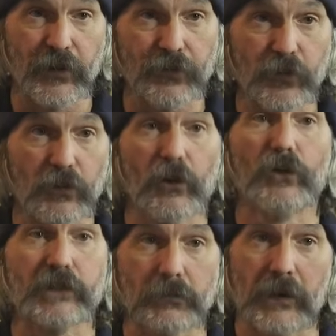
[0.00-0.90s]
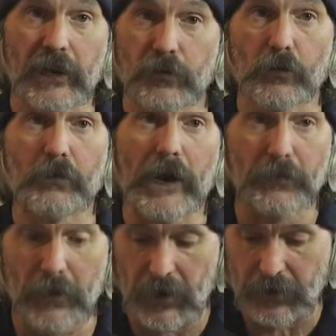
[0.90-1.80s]
few clothes in my actual
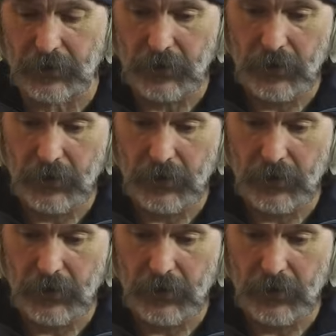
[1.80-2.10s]
backpack.